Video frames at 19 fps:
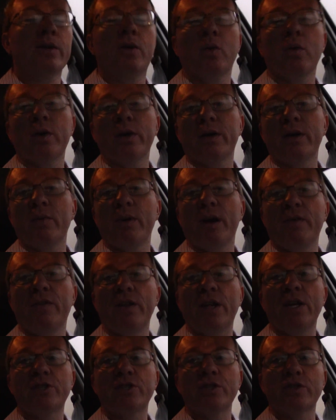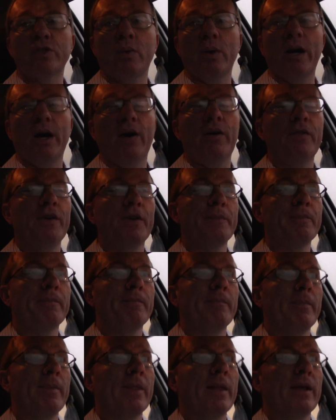according to Revelation 12.
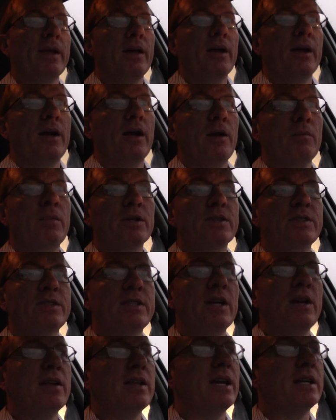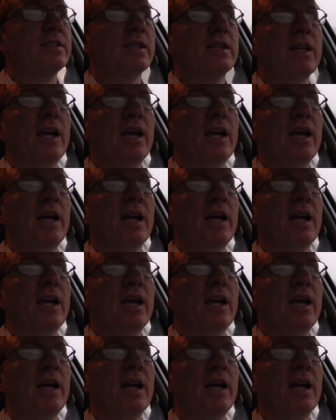But still, that's a